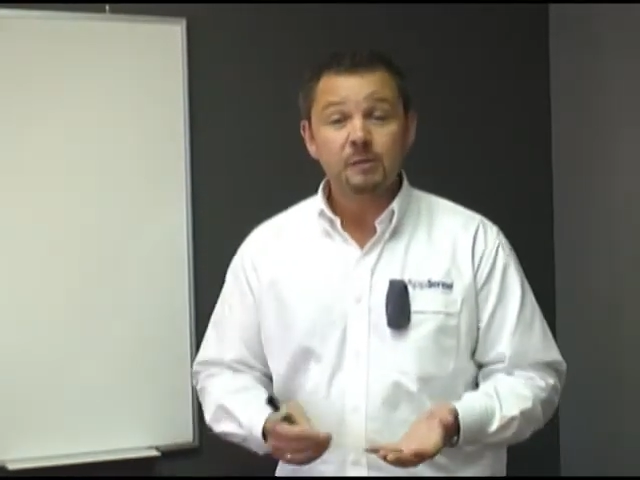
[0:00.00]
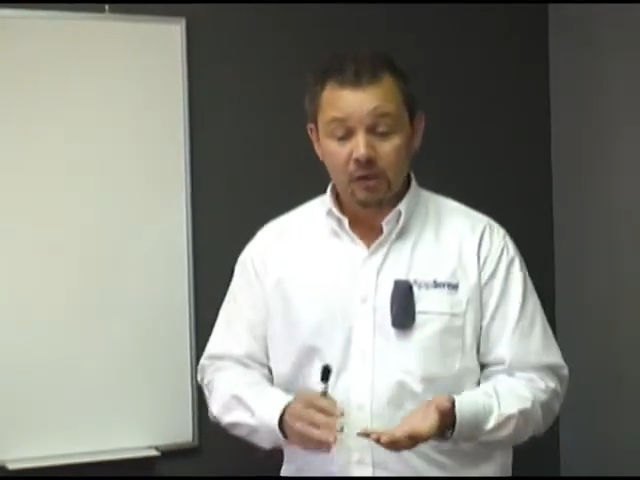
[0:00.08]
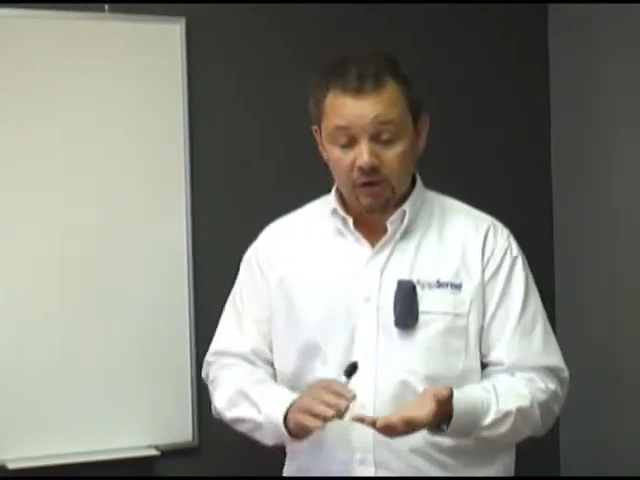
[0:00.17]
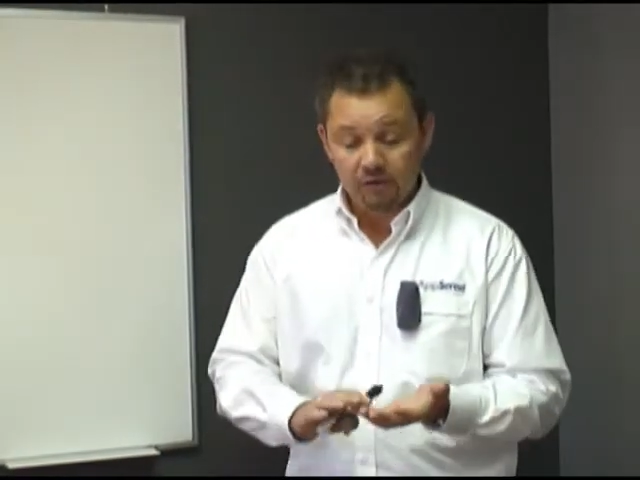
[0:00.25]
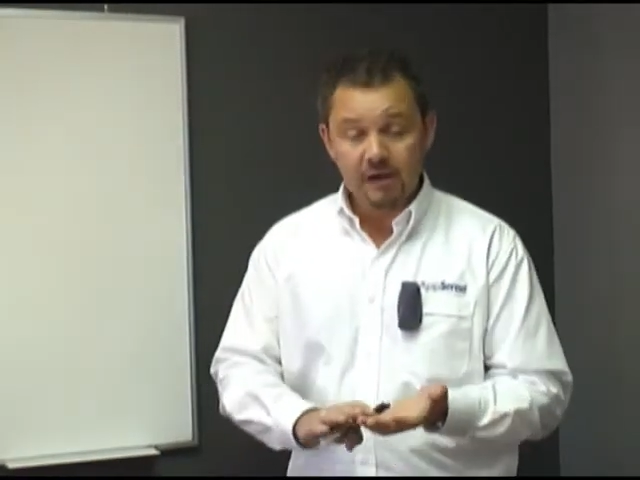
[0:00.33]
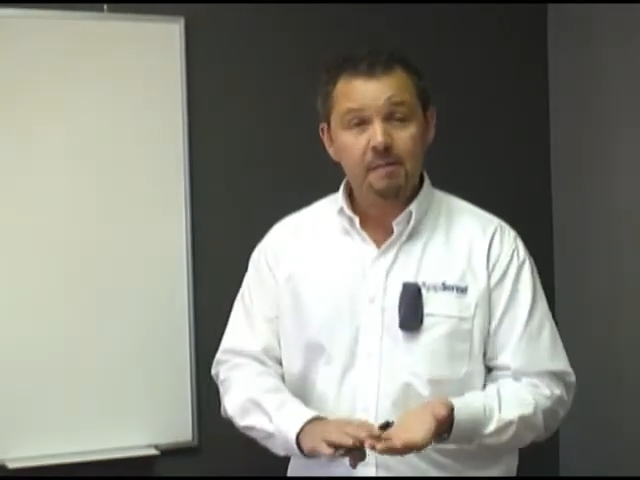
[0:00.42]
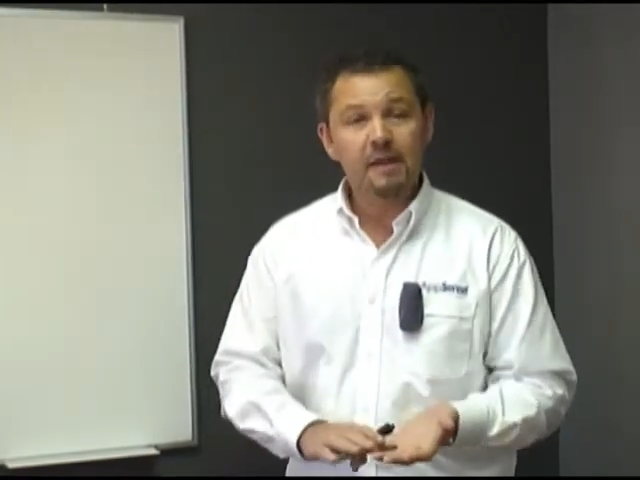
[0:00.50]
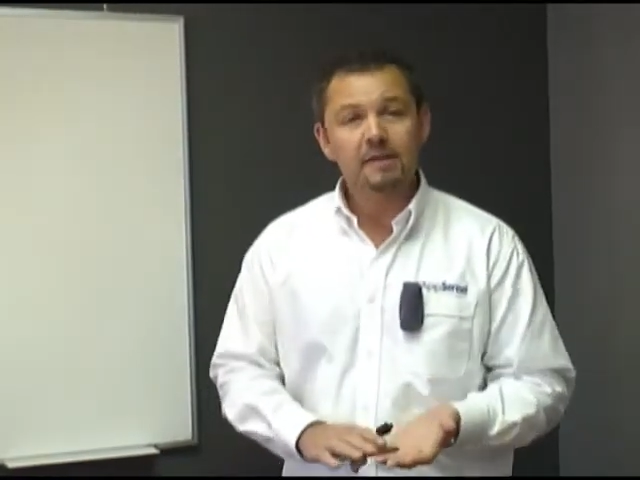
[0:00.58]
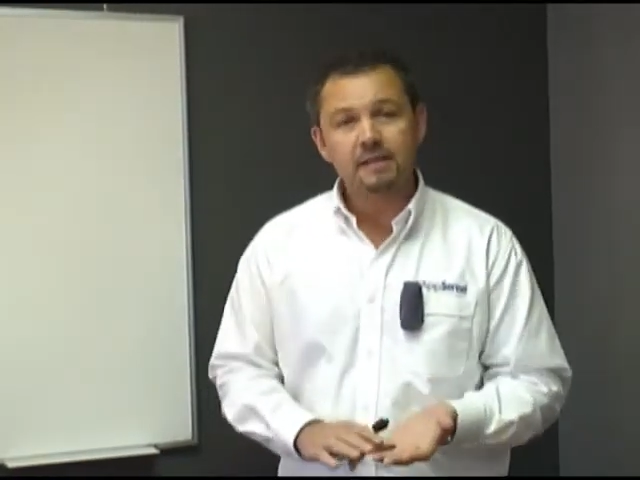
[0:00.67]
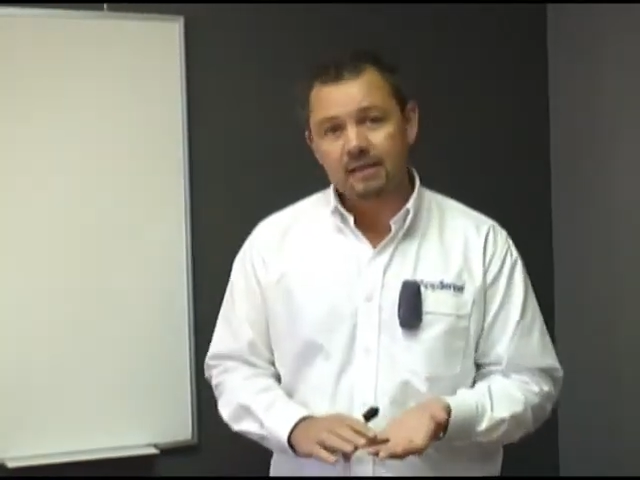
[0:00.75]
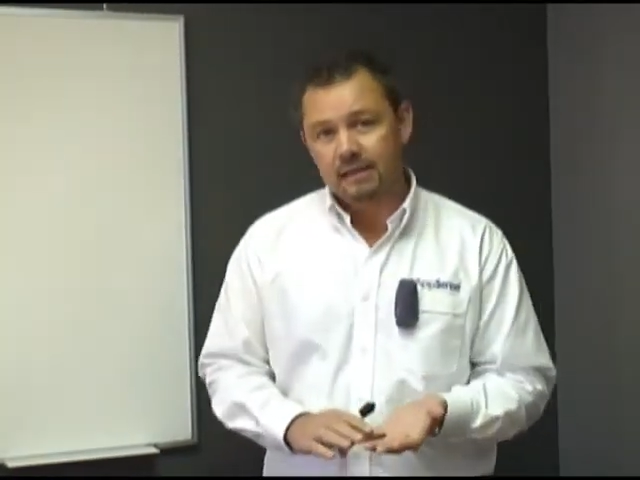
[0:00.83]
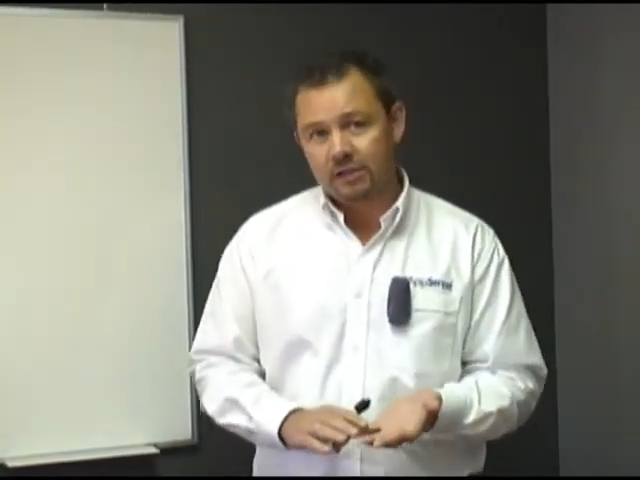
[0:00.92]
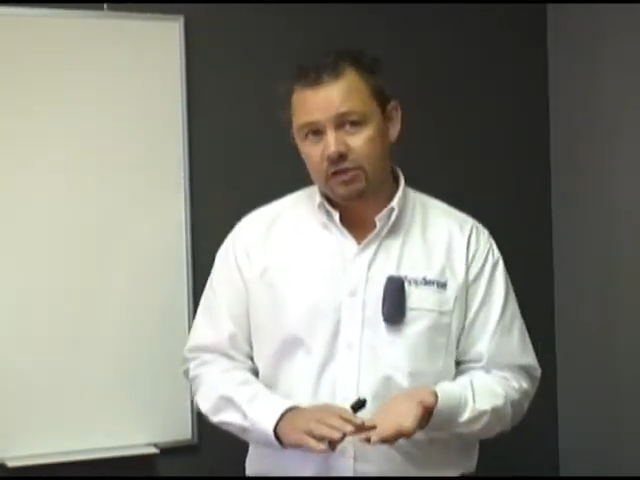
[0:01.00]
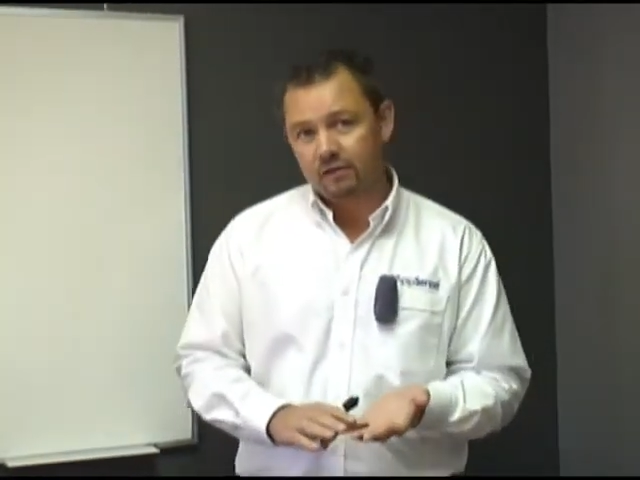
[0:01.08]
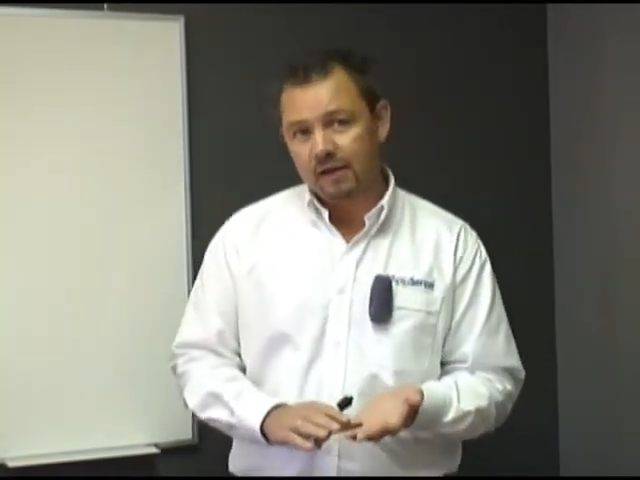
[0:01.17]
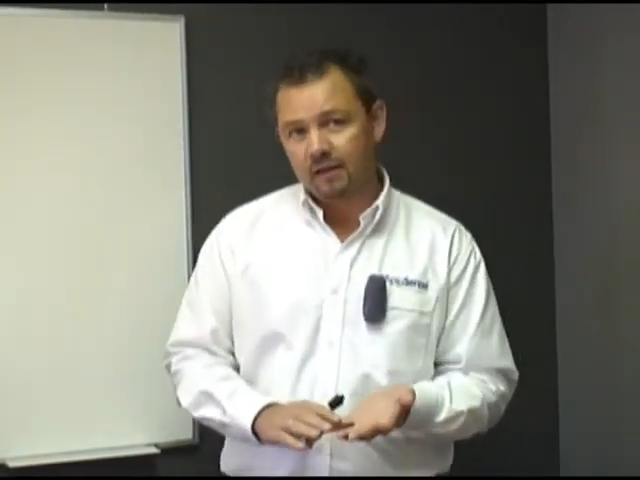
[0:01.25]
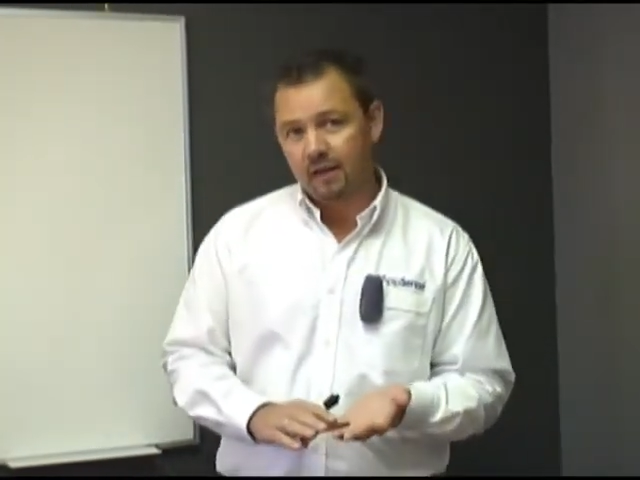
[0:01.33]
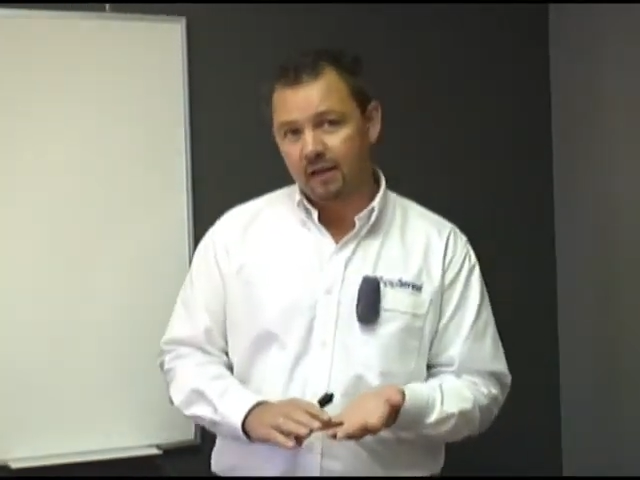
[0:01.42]
to put your email
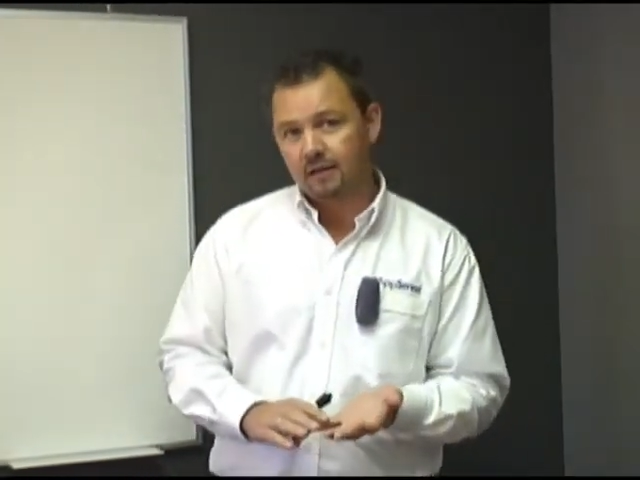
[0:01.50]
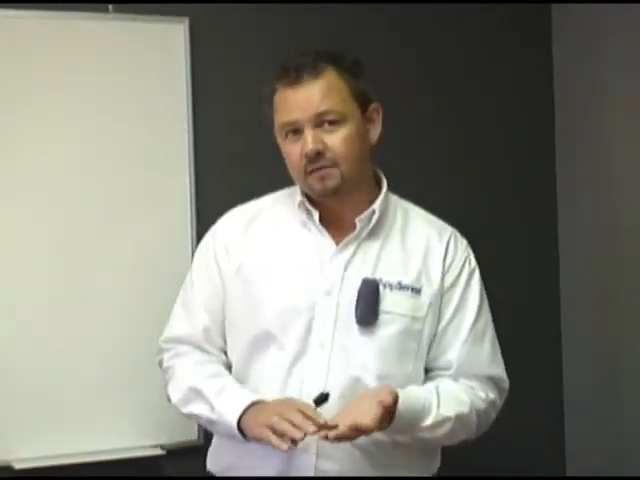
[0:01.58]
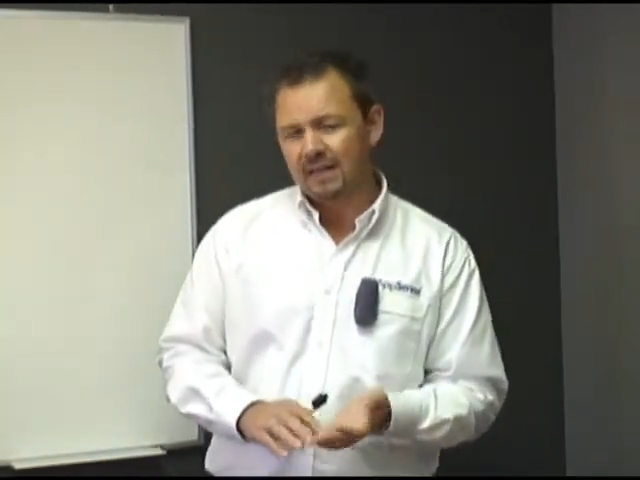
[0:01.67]
signature in there.